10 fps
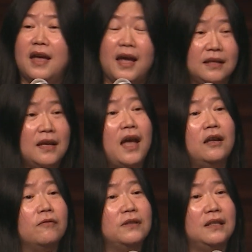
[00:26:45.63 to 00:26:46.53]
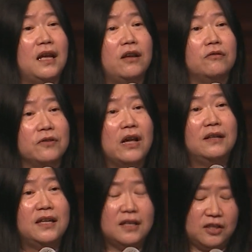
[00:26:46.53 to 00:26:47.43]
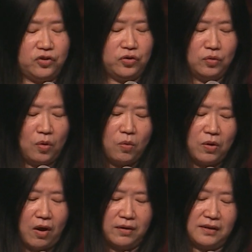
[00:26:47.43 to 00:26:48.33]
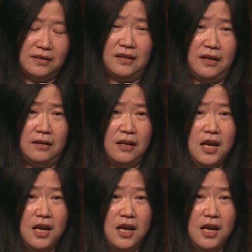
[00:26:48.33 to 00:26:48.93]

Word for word: at the end of the day really is to know God, isn't it?